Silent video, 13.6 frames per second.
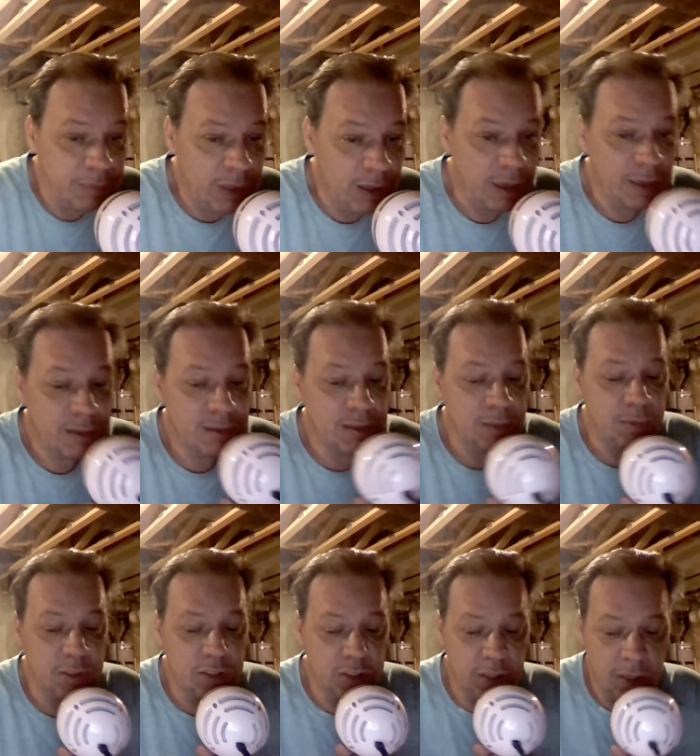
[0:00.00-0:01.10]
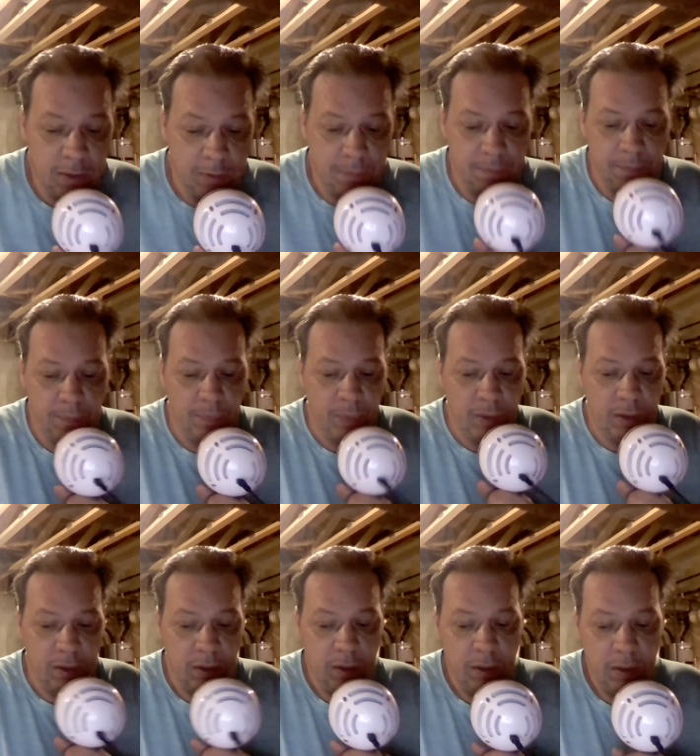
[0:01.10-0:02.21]
the next stimulus check
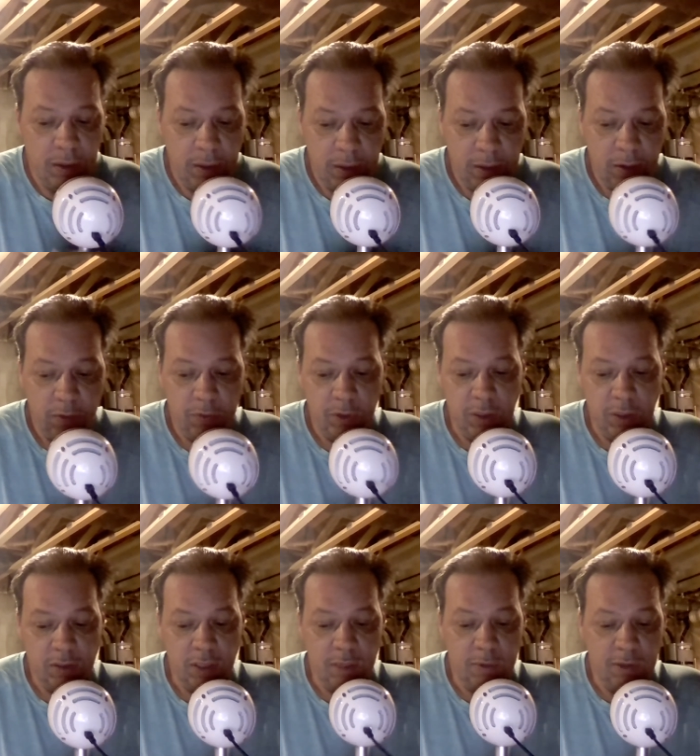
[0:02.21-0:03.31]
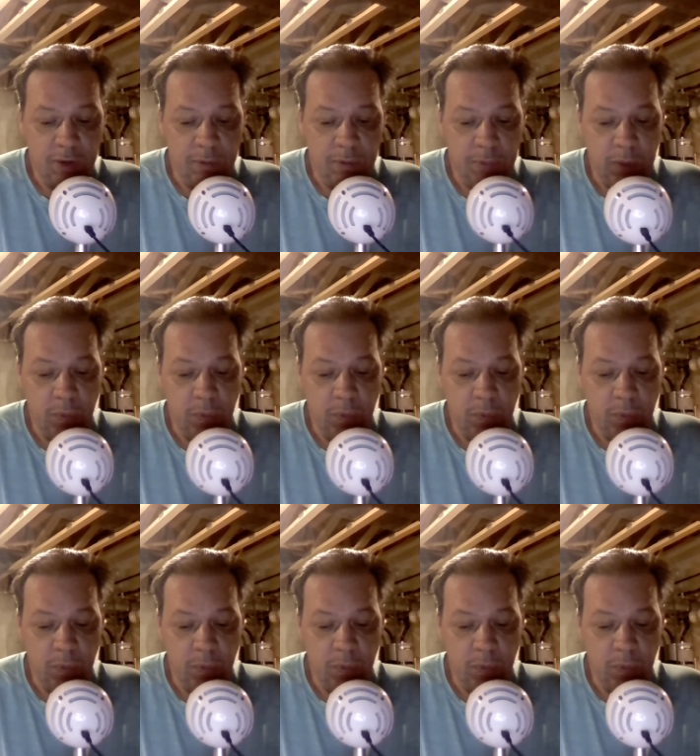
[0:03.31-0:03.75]
hopefully is going to be a very big